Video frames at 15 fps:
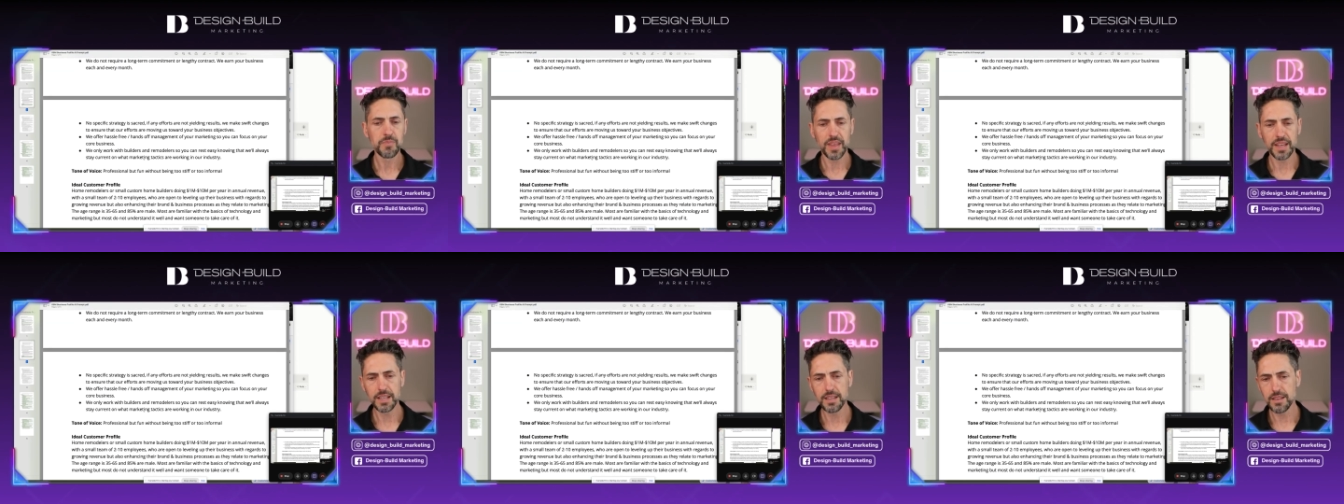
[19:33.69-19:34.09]

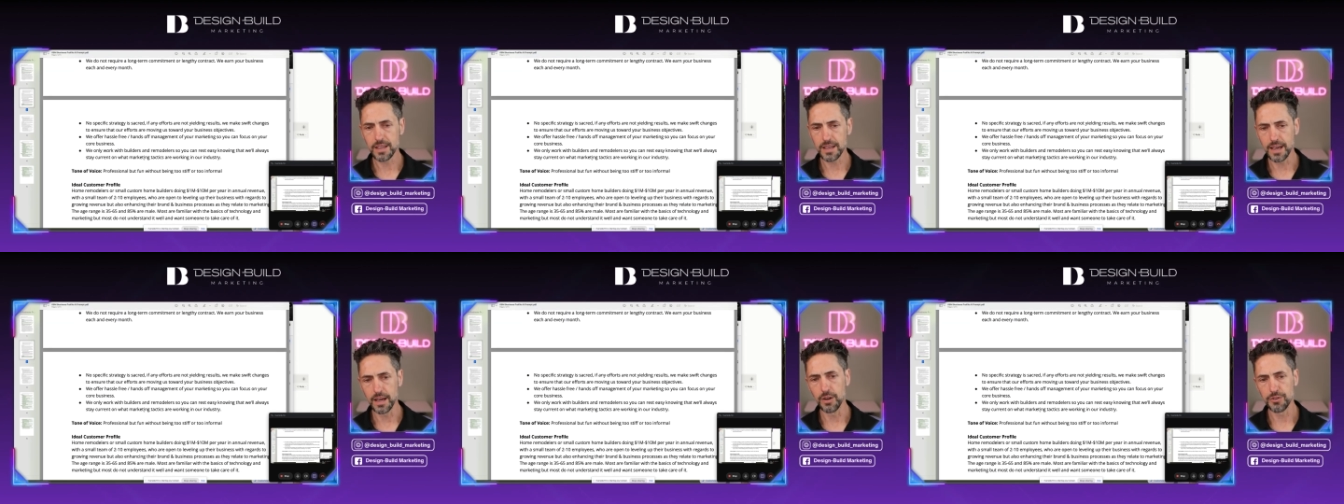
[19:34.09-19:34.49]

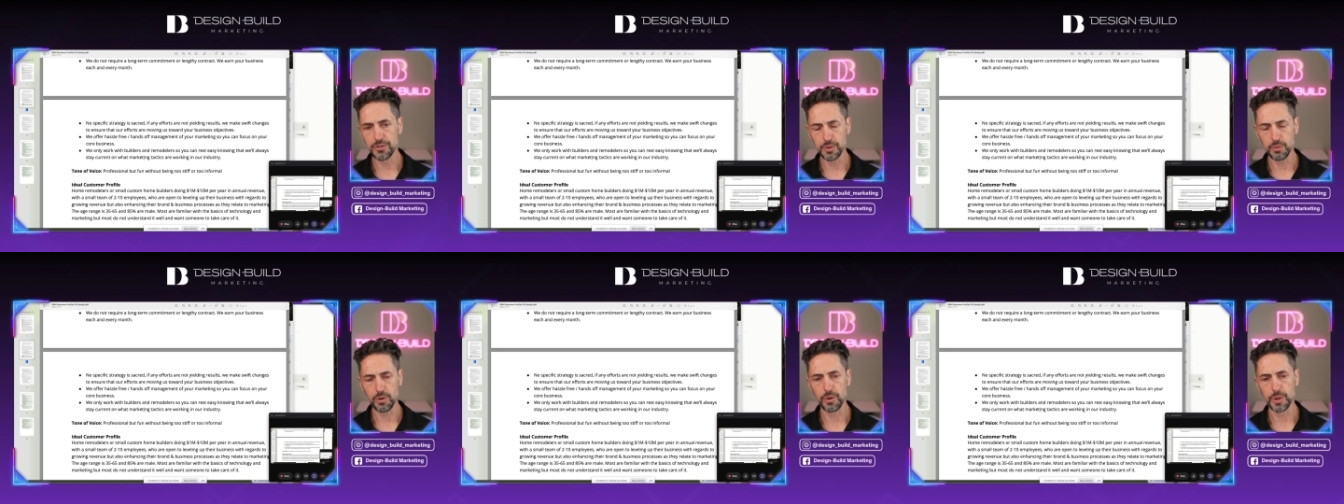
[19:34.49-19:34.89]
anything else
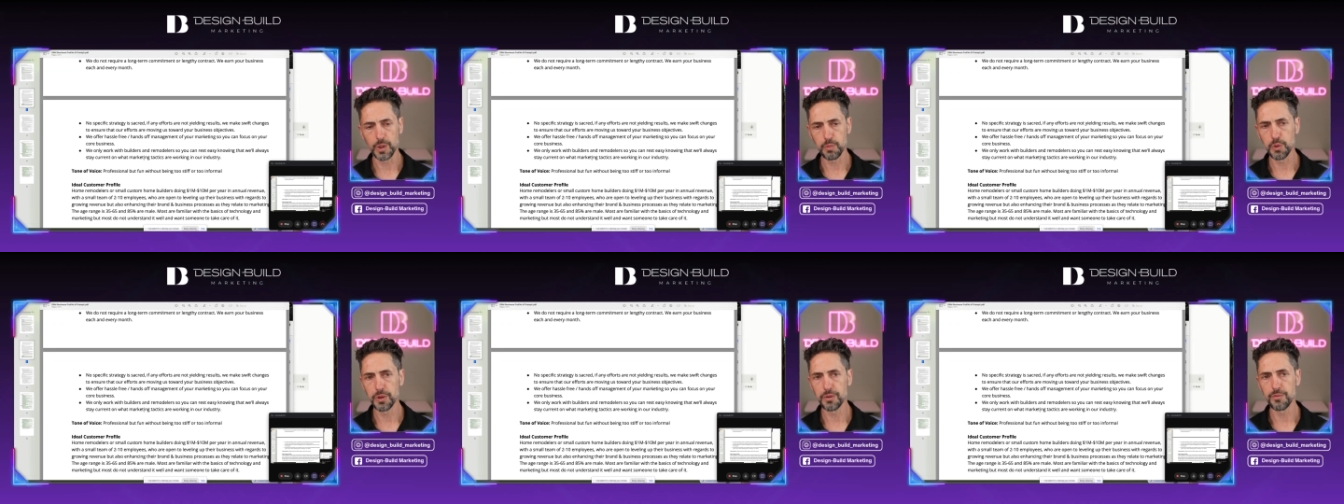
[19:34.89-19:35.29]
that we're going to
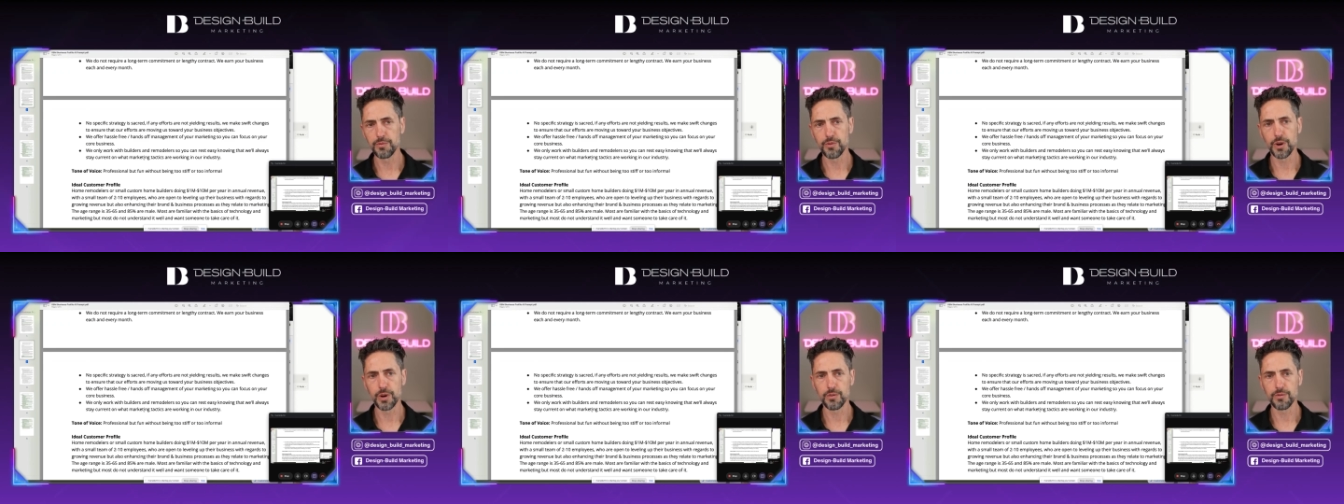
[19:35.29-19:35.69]
put in
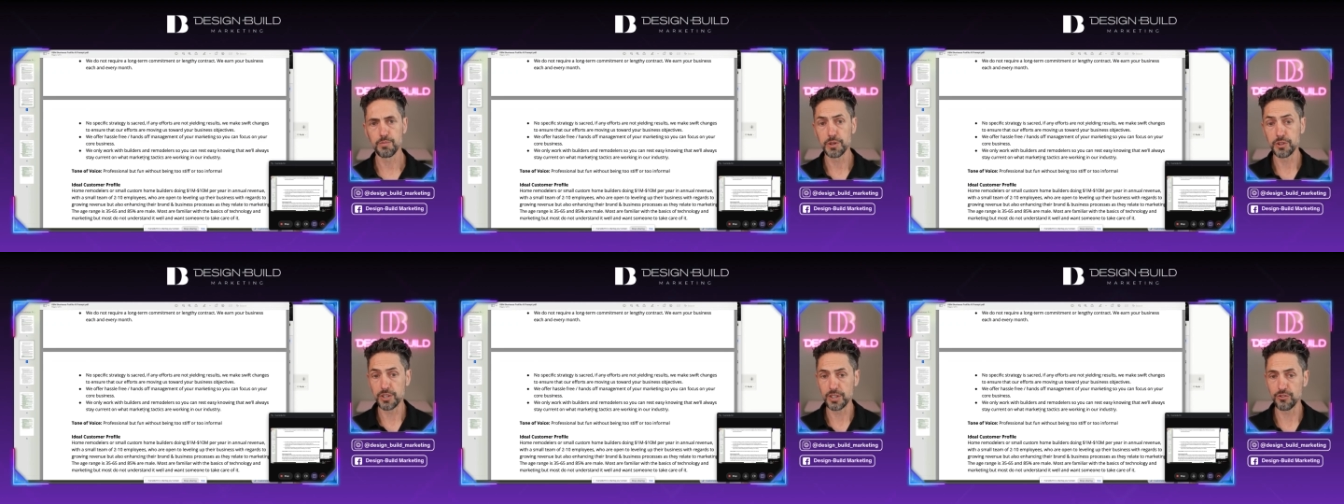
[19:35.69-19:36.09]
front of
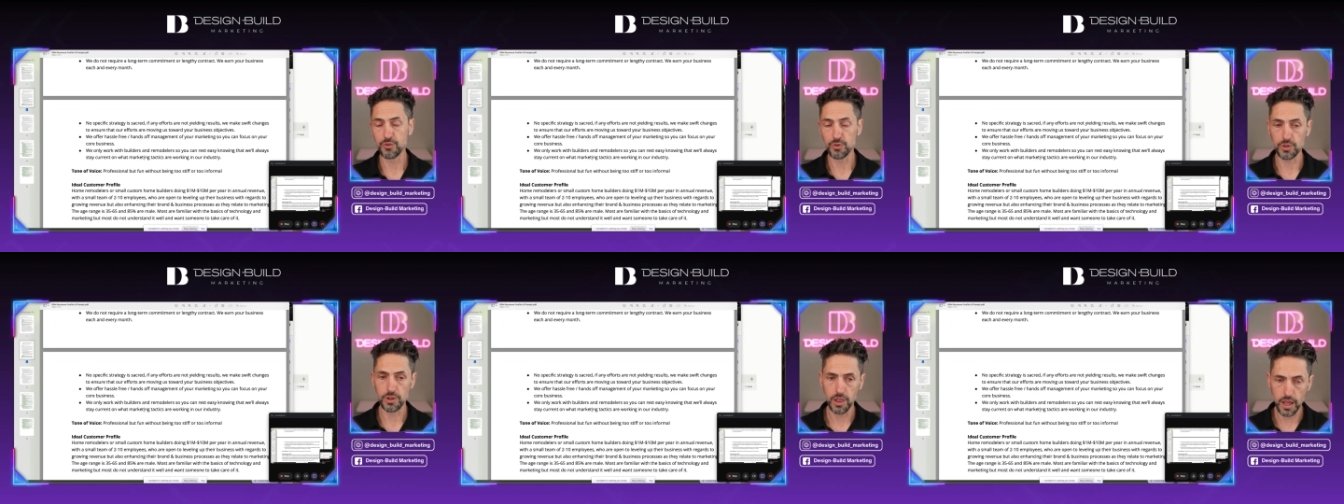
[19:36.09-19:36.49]

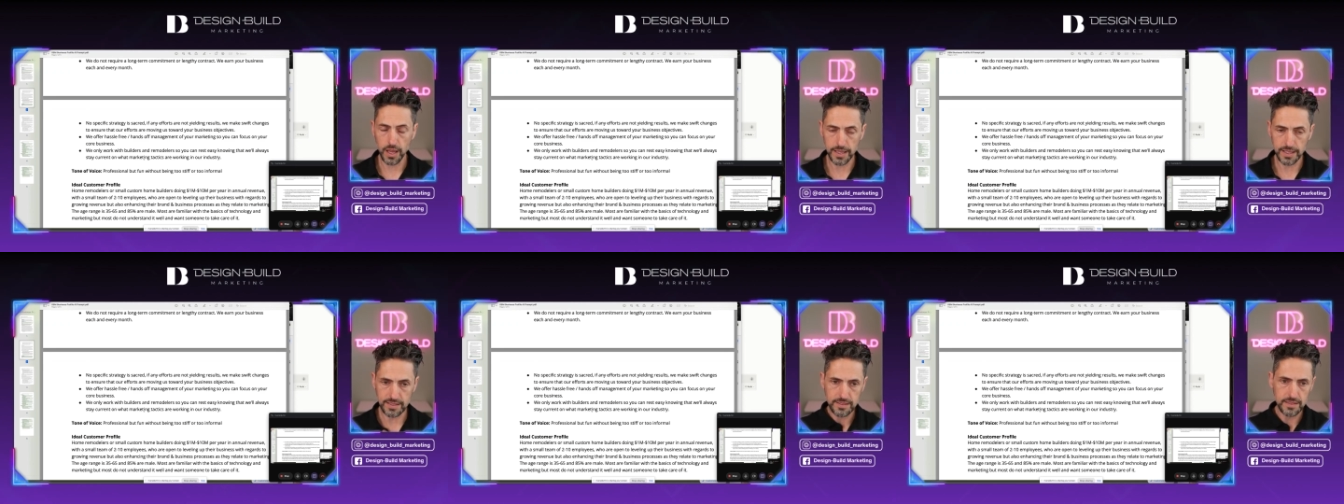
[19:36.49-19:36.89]
potential
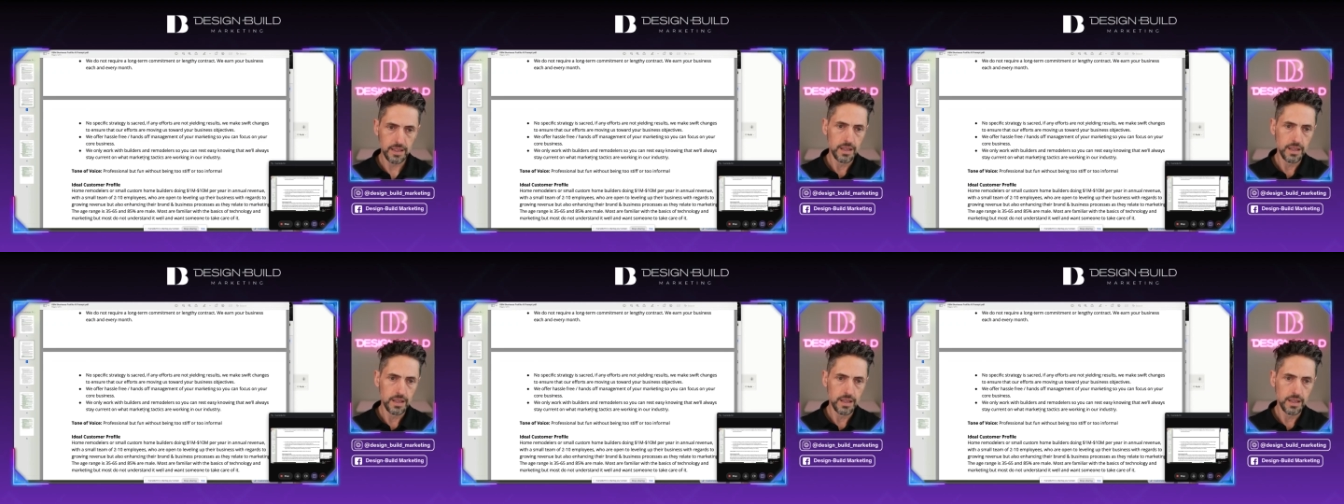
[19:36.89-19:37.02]
clients,